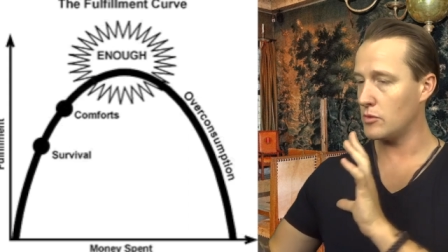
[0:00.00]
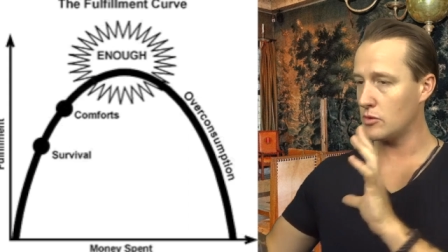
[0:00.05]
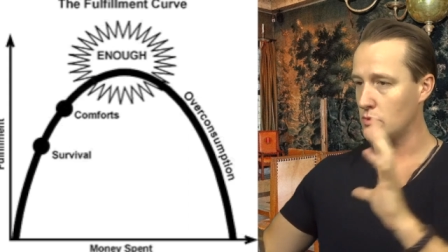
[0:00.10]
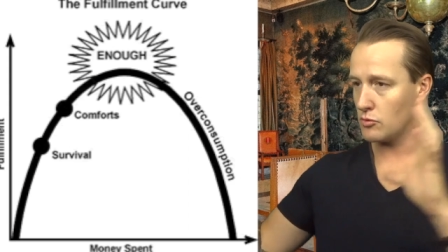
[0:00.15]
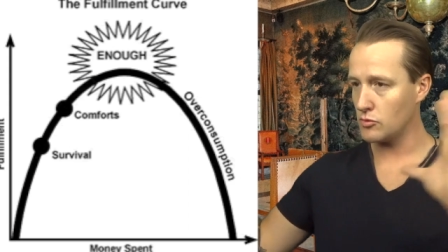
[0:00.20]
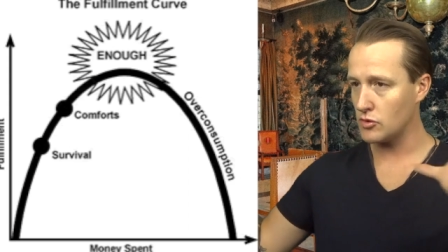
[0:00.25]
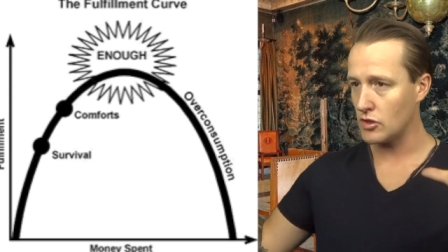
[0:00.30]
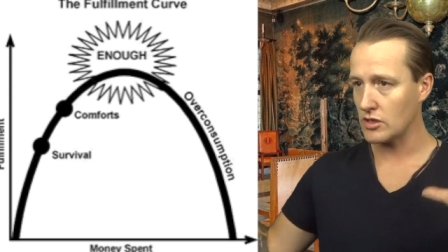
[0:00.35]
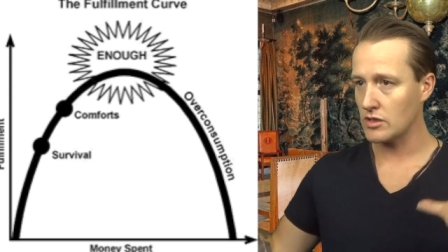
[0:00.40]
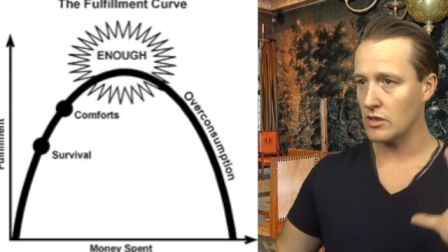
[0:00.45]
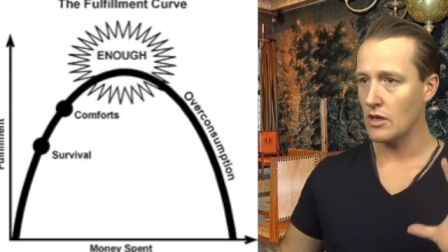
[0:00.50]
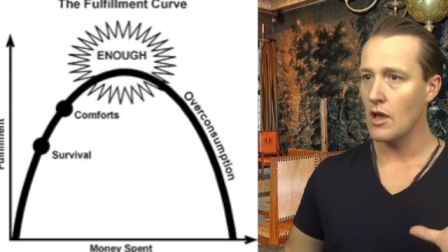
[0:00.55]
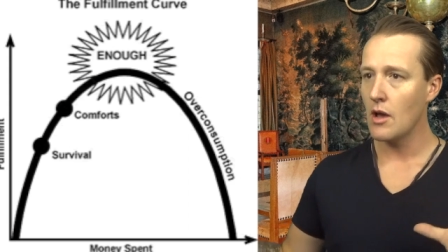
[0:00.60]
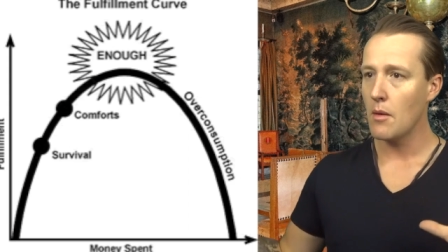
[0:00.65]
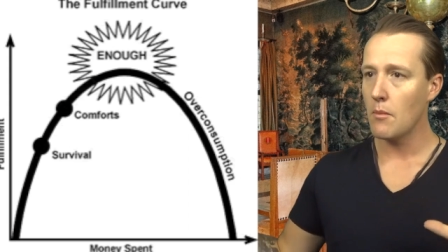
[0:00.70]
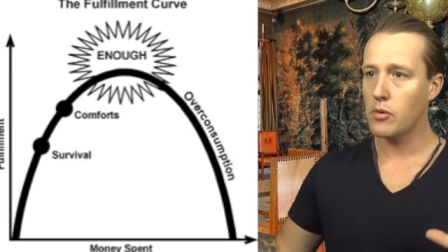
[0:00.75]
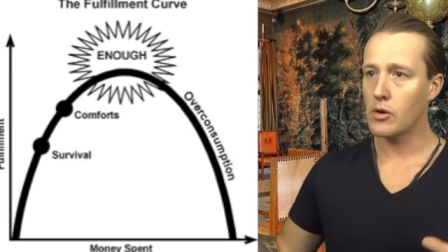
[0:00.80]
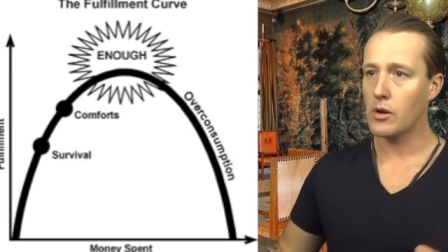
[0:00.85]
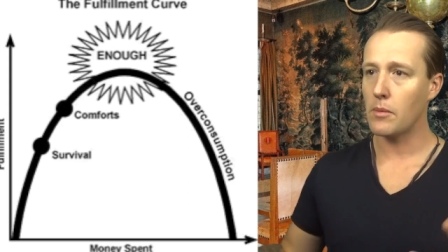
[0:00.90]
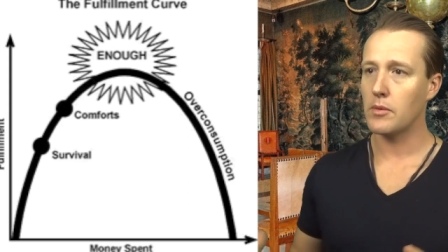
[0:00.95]
which we'll just
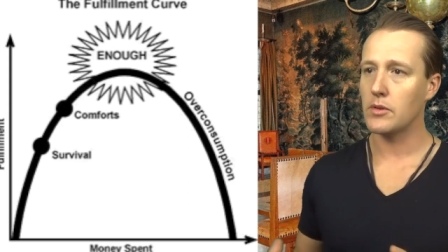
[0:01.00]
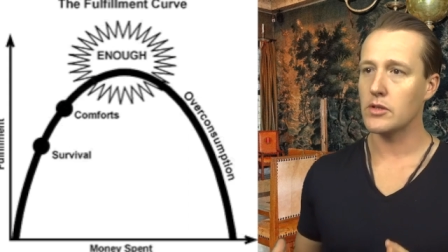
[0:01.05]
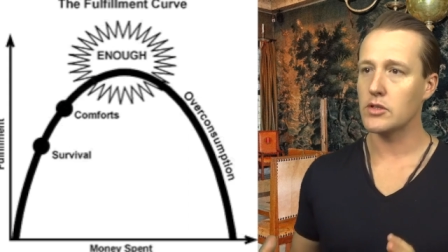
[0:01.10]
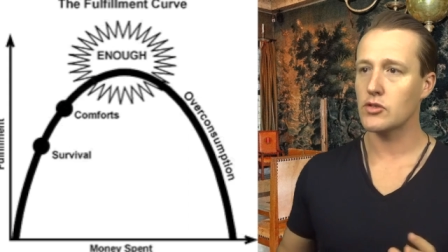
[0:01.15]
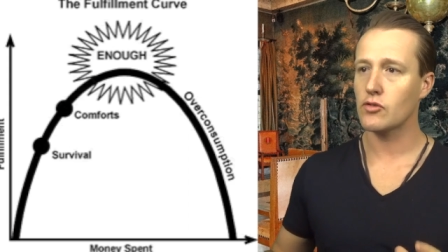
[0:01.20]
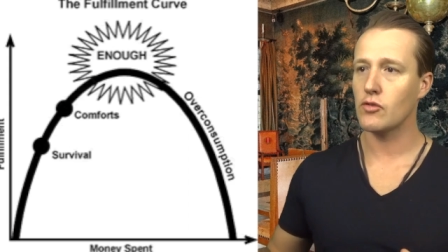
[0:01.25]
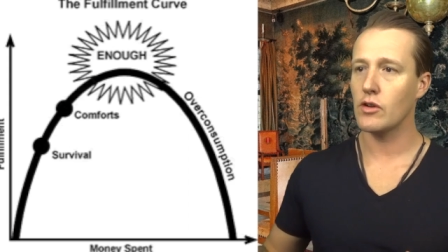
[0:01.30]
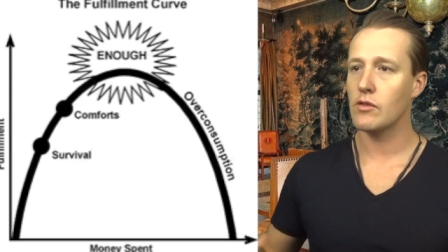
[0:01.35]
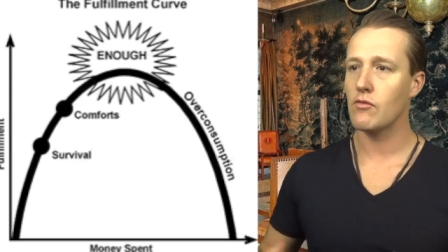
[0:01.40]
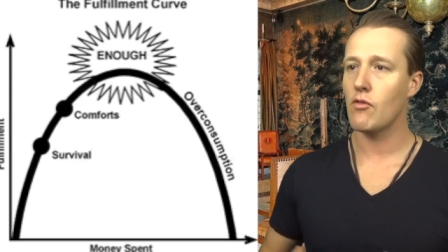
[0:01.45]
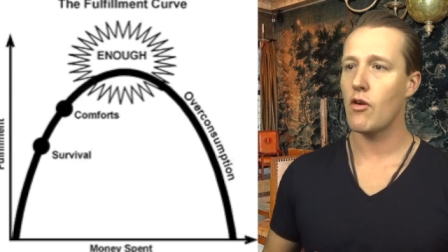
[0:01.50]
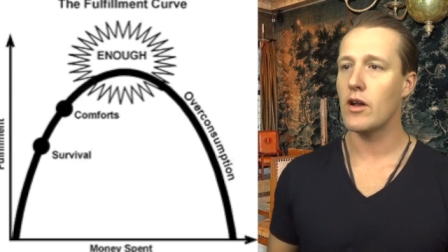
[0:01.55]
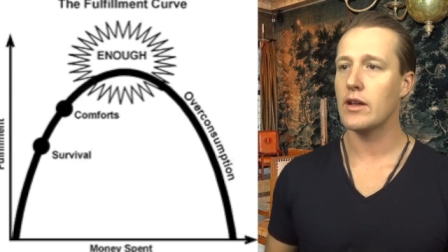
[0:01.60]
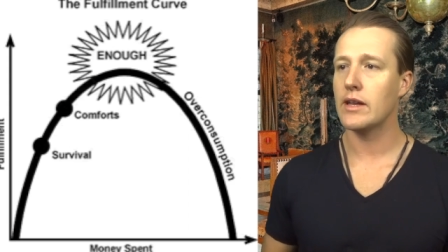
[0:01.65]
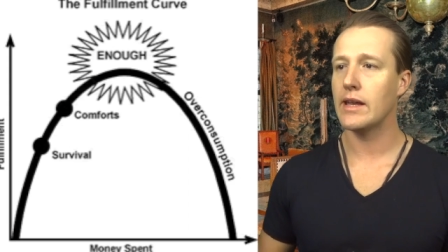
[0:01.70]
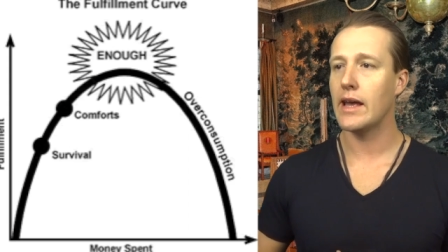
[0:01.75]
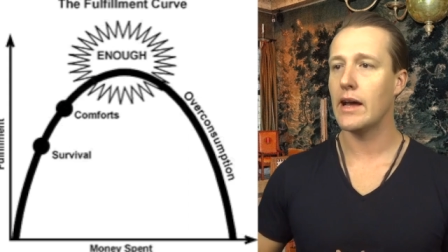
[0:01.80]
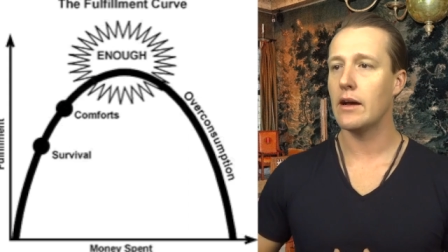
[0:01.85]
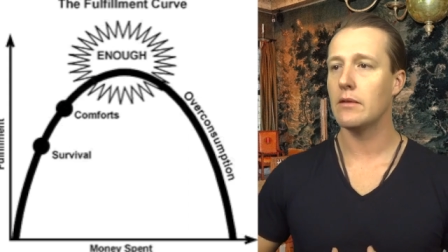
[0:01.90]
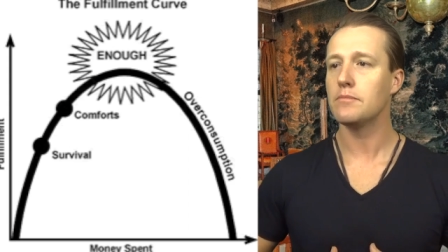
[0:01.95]
put up on the screen right
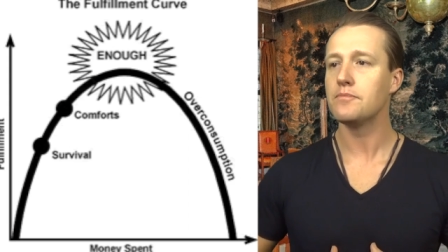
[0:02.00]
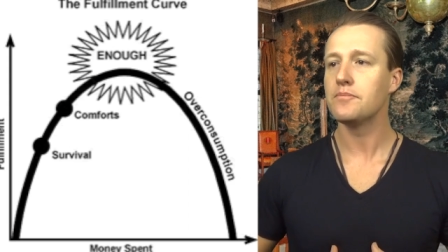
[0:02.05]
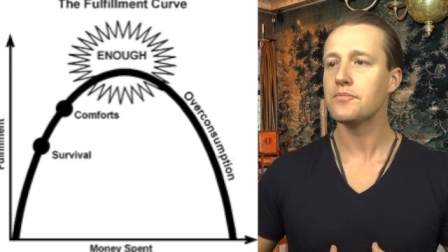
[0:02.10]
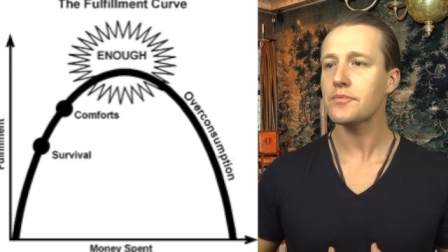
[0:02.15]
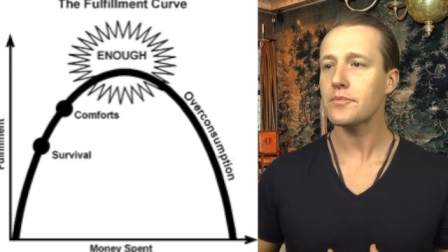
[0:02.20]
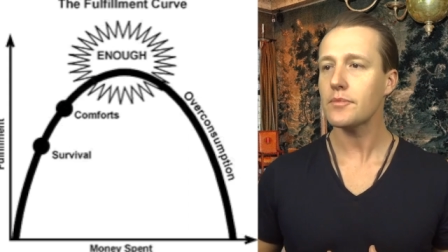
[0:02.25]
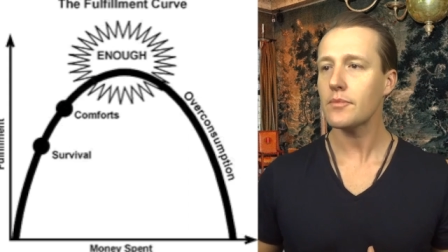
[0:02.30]
now,